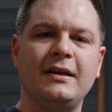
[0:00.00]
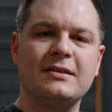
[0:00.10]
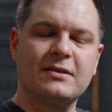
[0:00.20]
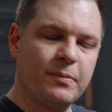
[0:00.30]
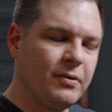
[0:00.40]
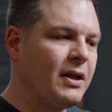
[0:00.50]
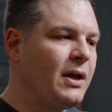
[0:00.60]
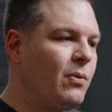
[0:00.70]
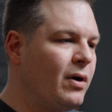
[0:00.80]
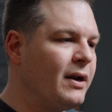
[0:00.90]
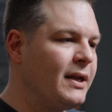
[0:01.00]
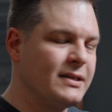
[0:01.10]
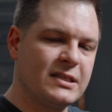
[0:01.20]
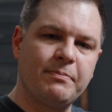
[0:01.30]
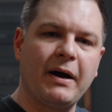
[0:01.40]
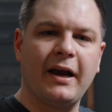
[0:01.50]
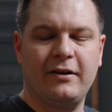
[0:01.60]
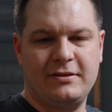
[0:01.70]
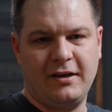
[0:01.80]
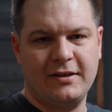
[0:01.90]
is to play what
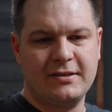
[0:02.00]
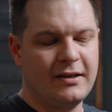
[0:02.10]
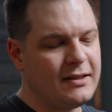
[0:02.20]
inspires us.